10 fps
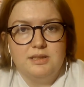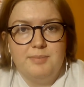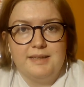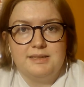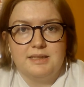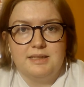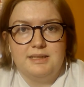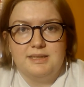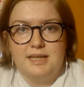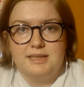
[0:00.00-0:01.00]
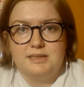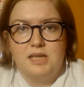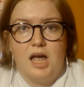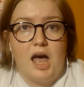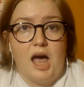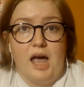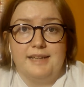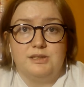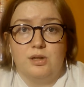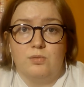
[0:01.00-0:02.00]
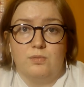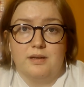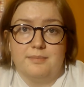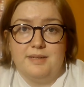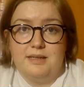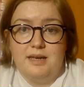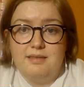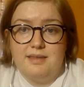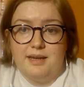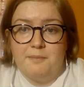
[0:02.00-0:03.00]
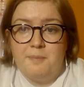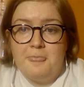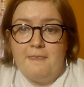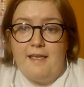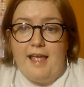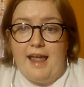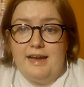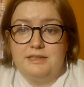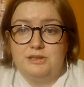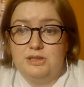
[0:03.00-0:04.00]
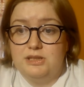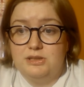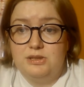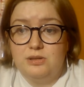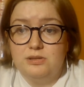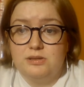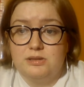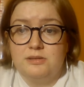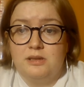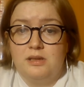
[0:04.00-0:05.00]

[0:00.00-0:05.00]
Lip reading: basically says, I don't want to be nothing. And to console her,